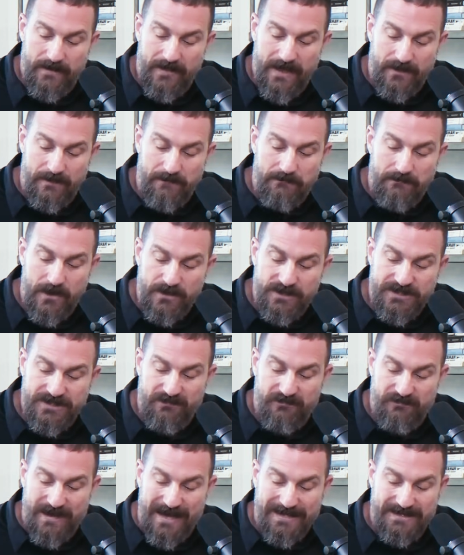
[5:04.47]
that are
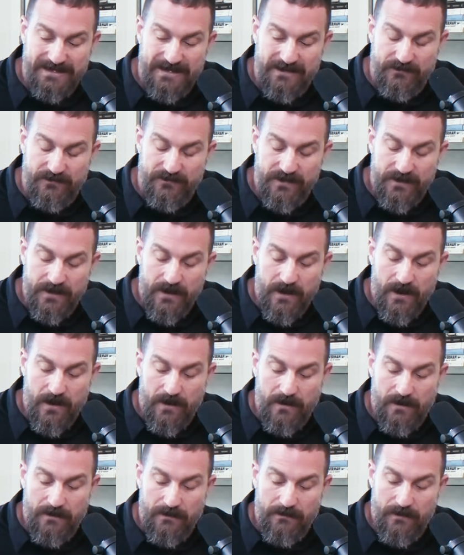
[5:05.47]
most effective
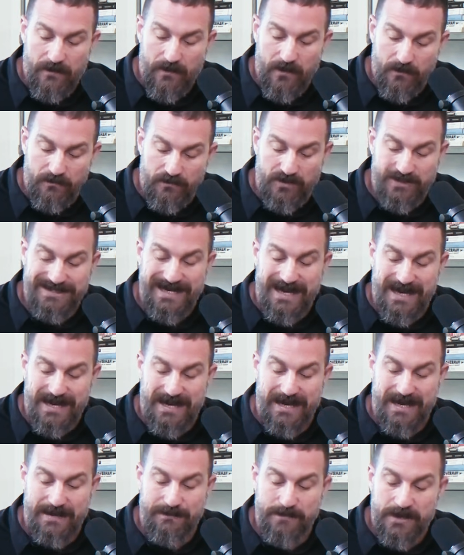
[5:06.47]
over
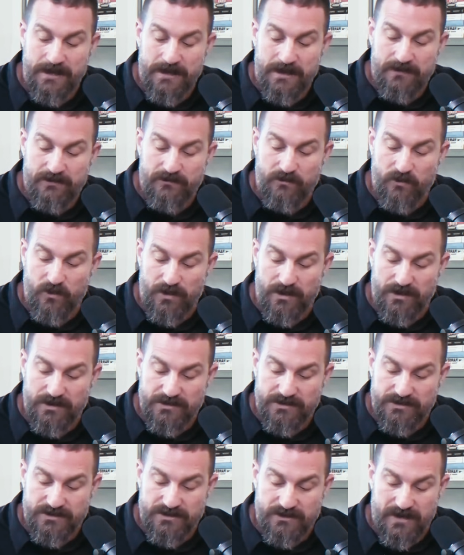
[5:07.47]
time
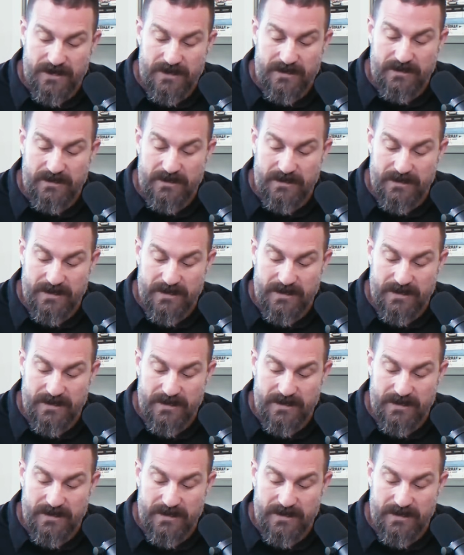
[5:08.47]
for strength